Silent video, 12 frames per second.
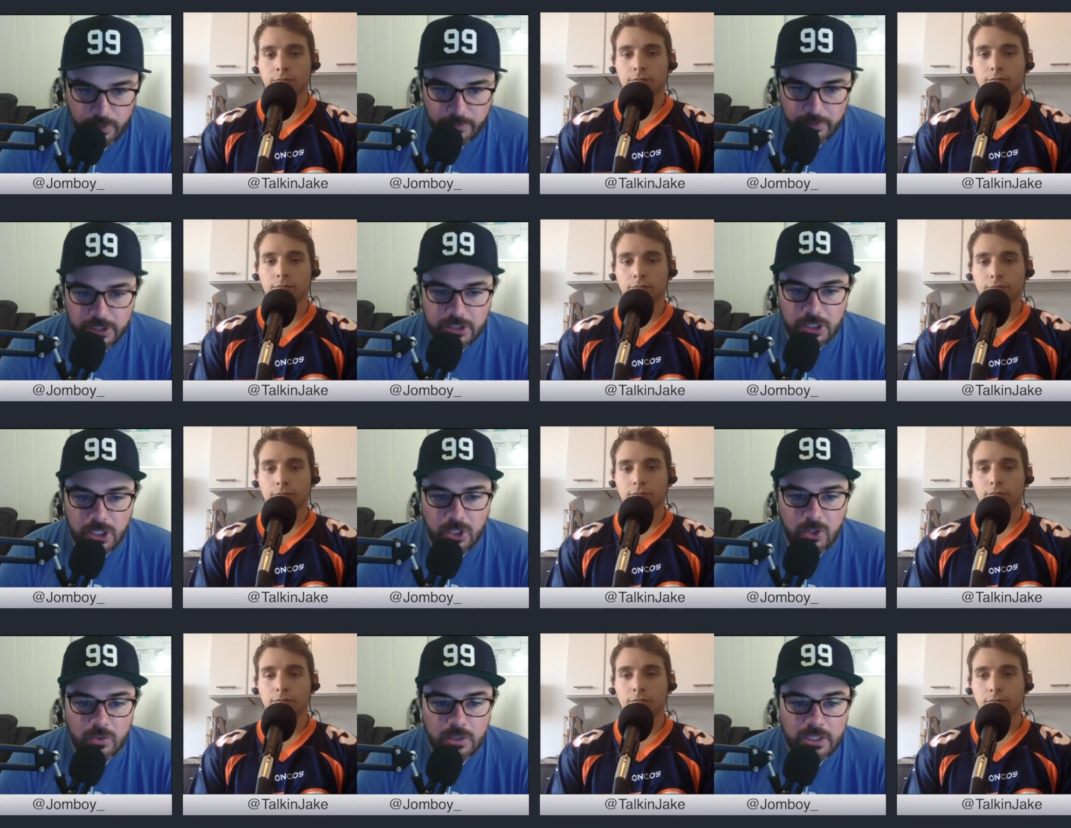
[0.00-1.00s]
Speaker 1: We would
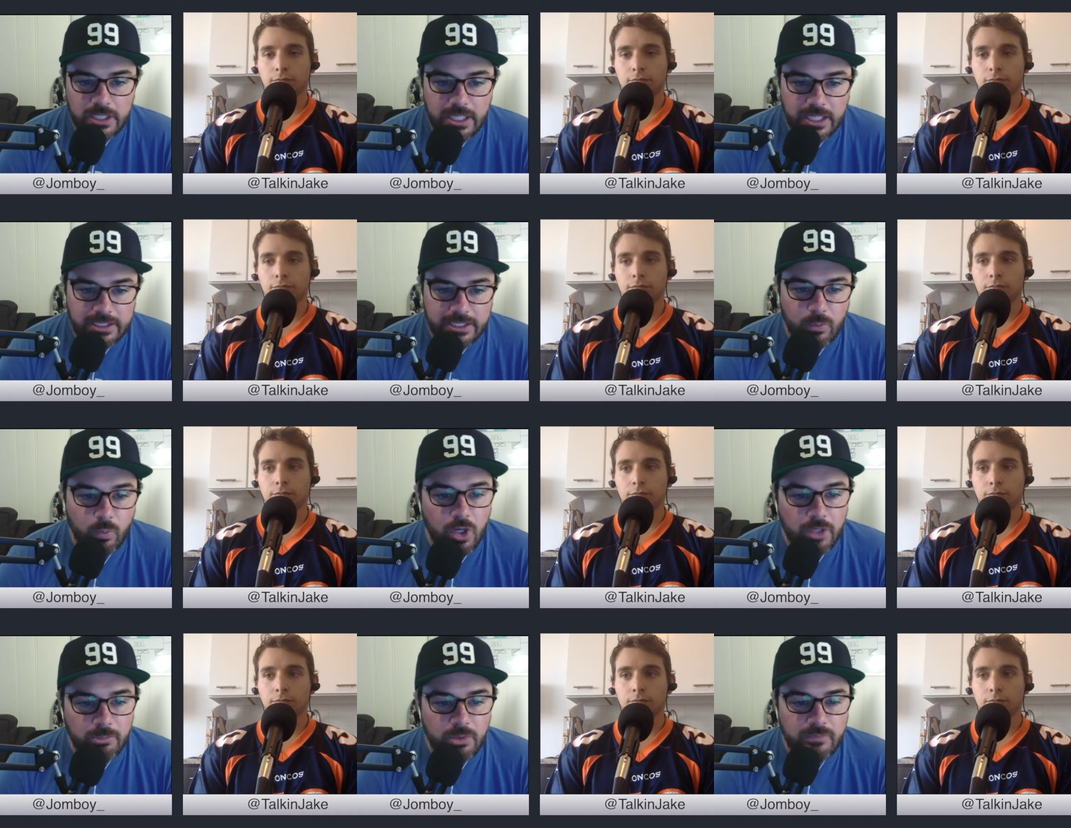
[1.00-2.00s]
go and get
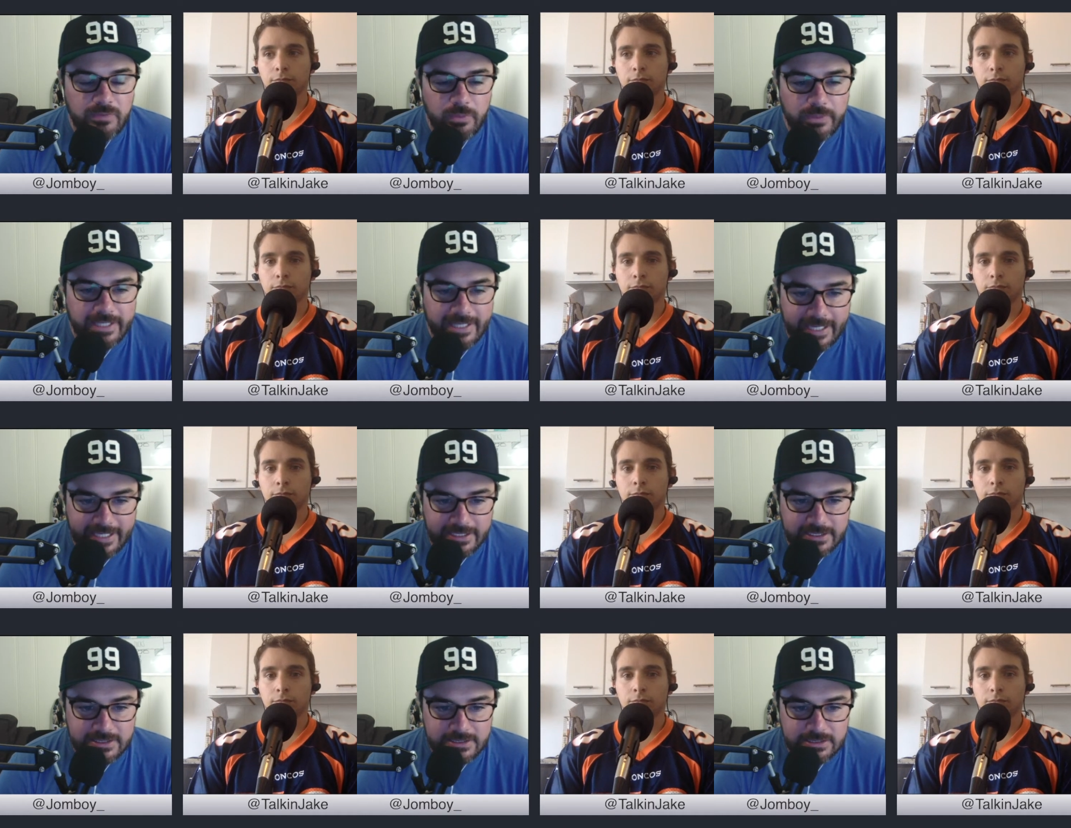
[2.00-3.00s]
one movie we
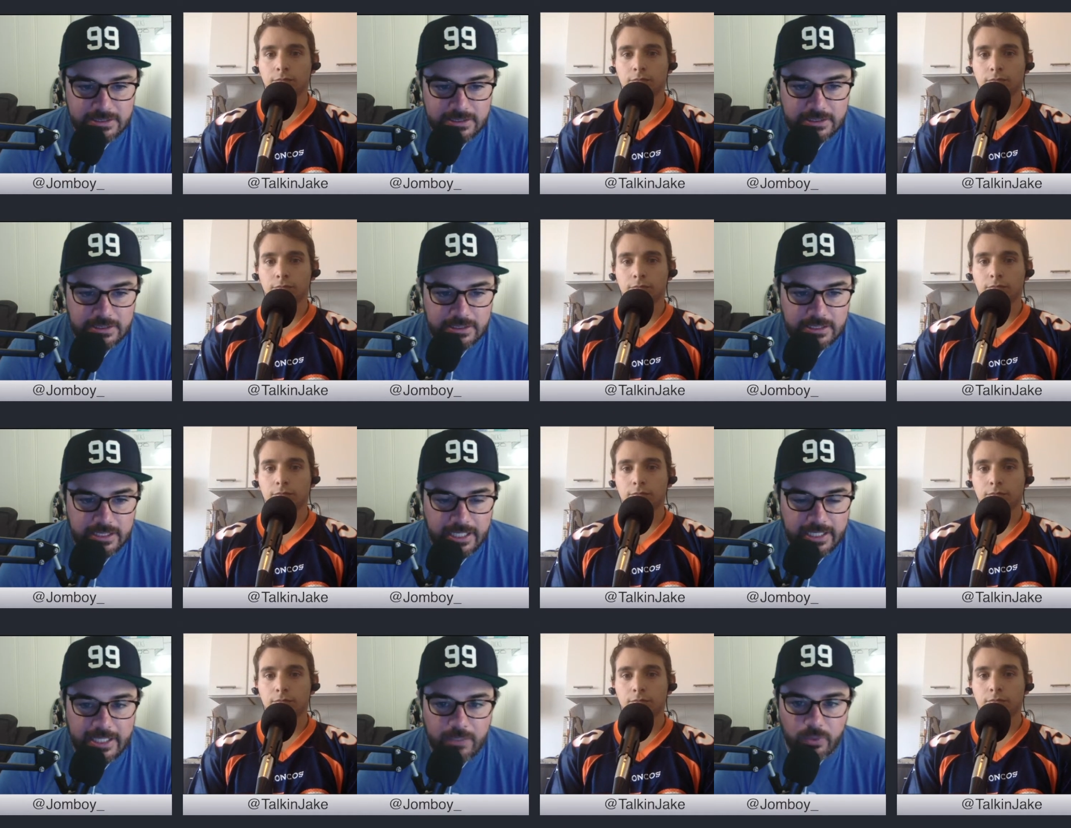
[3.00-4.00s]
liked,
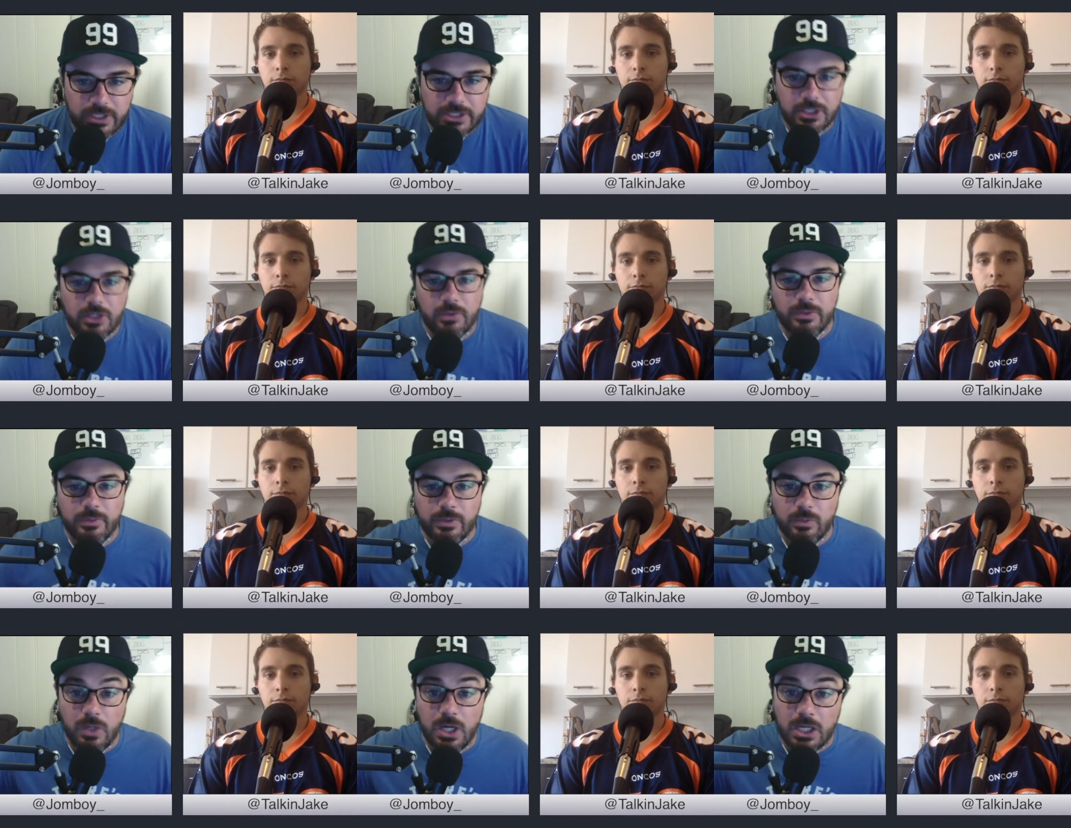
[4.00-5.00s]
and then we'd go and
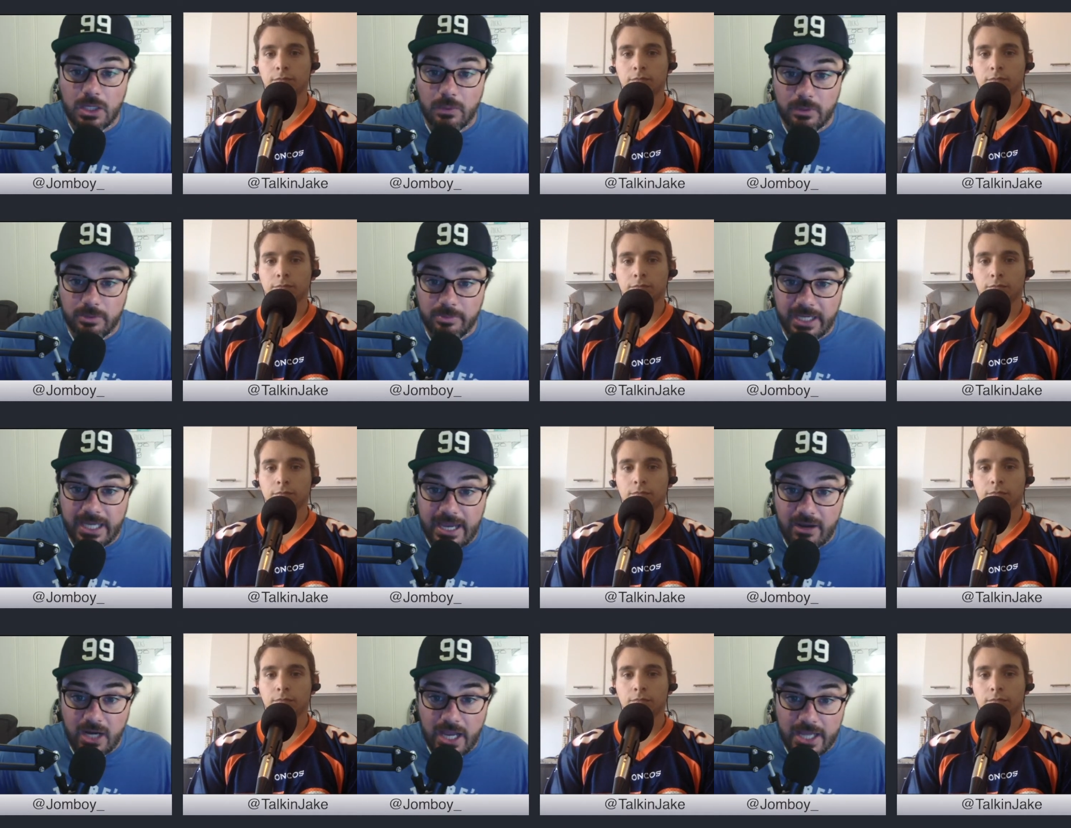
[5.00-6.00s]
we'd walk with my,
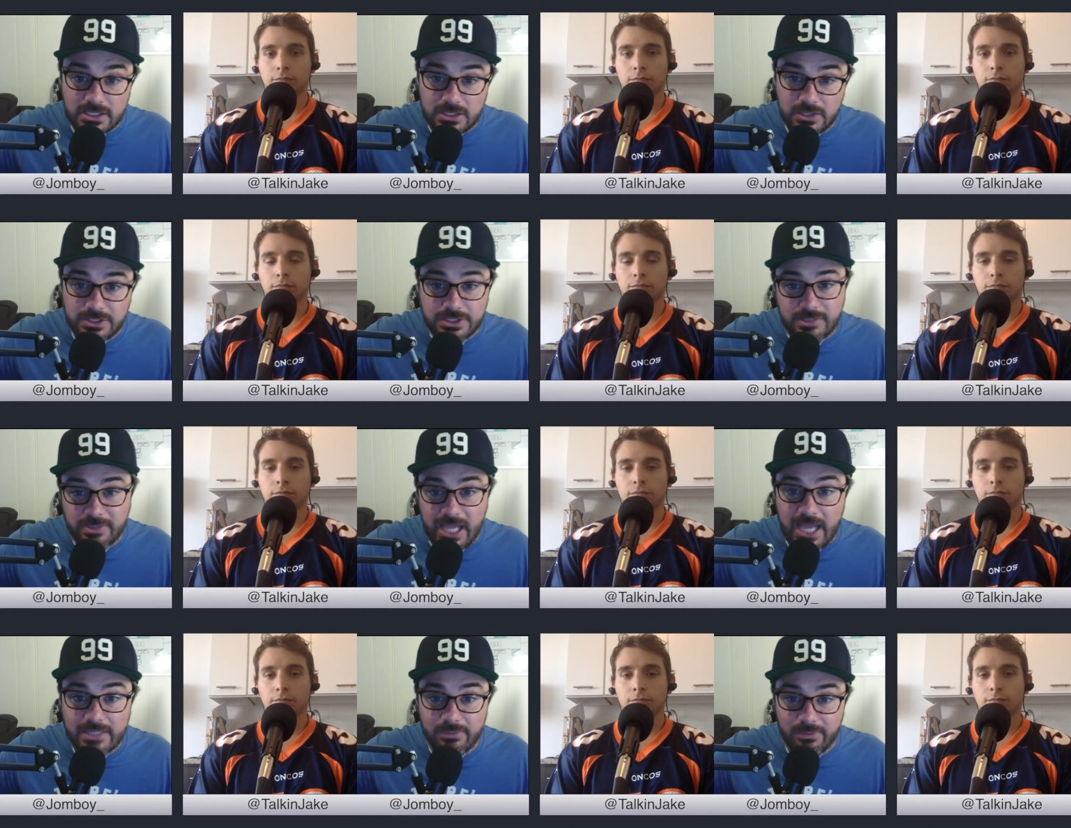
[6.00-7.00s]
our eyes closed. It's something
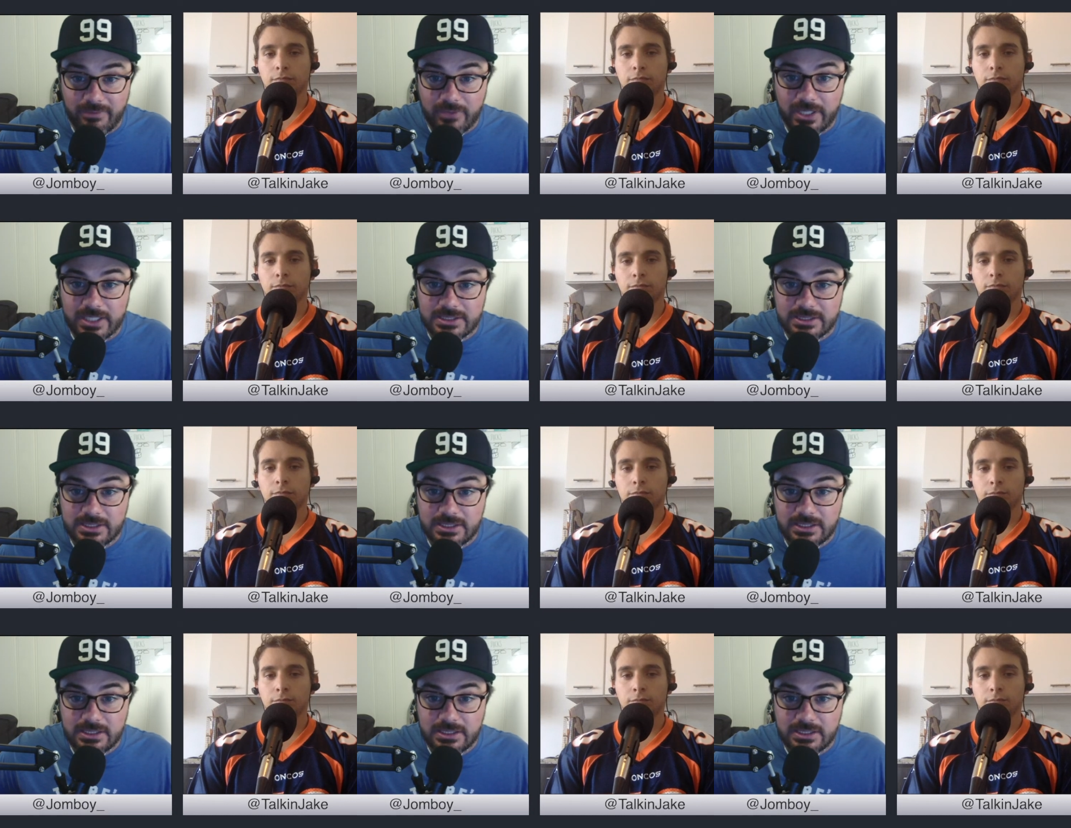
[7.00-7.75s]
I did with my friends.